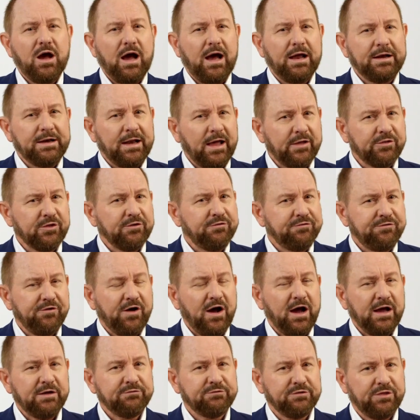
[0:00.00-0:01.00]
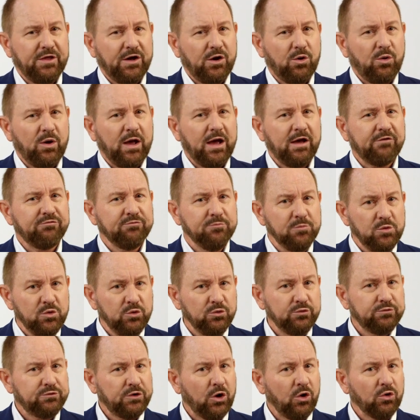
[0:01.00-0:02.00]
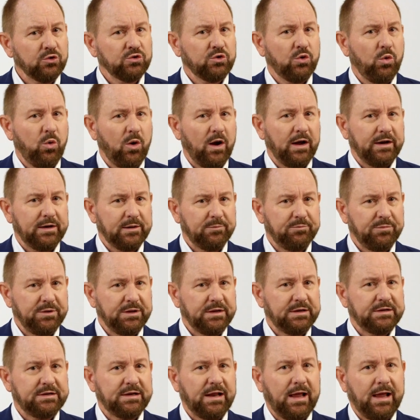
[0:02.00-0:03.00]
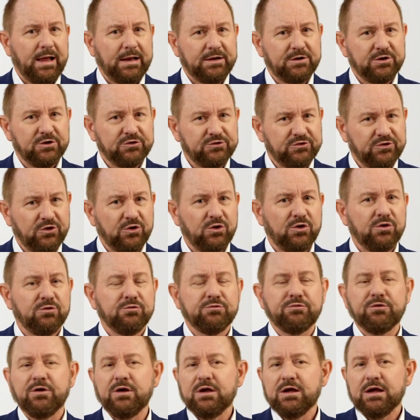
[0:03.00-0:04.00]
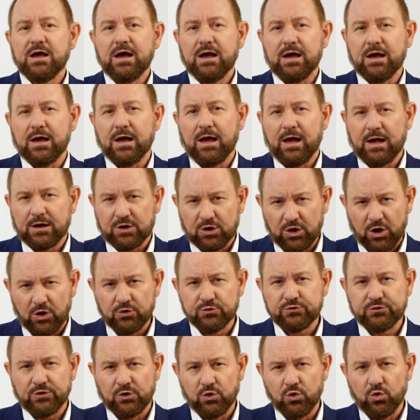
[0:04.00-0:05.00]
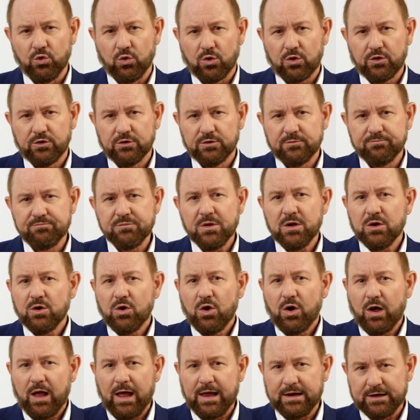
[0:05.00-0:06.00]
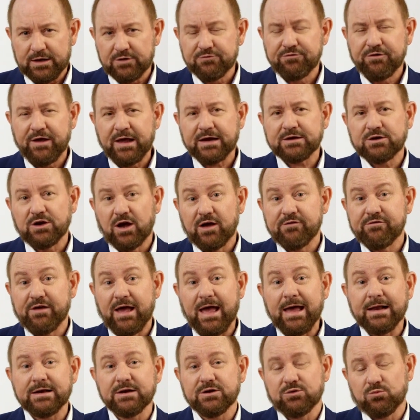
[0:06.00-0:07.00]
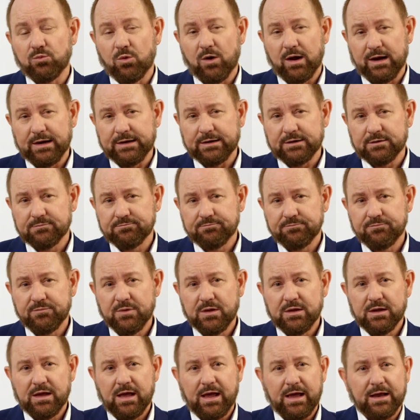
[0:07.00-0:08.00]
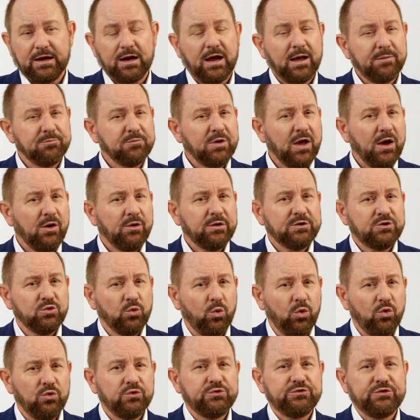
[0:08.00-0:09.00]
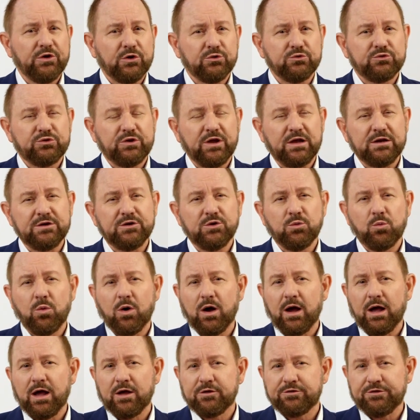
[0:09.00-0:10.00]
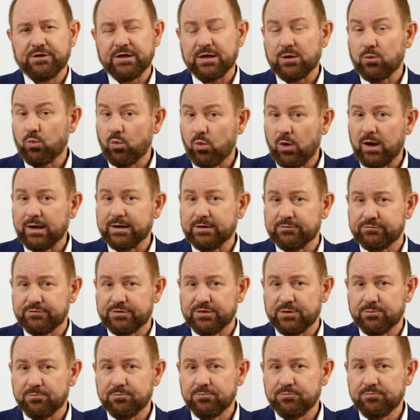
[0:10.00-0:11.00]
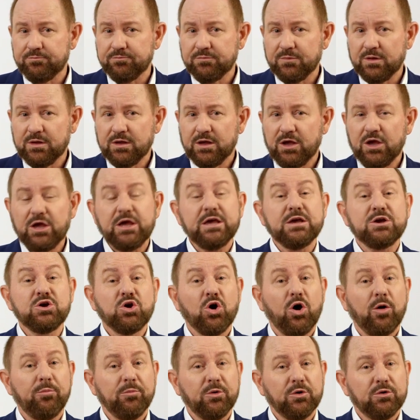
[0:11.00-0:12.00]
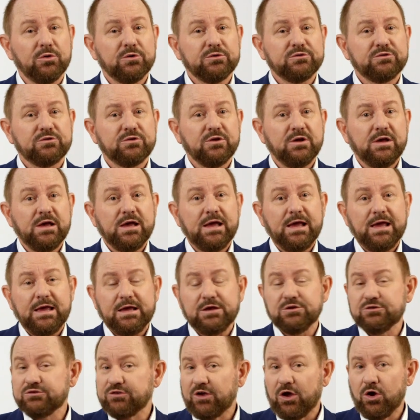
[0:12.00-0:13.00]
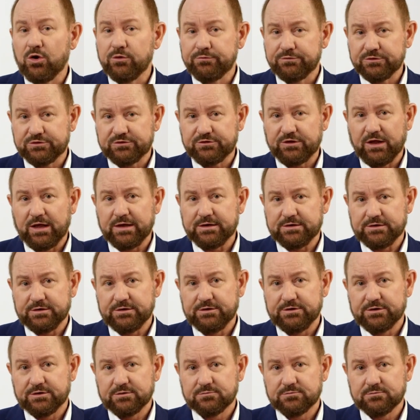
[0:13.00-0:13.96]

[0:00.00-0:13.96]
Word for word: Another 5, though, have moved on quite a bit and deserve a closer look. And in fact, I've added one, and I'm going to also tell you why I think one of them, e-commerce, is overstated.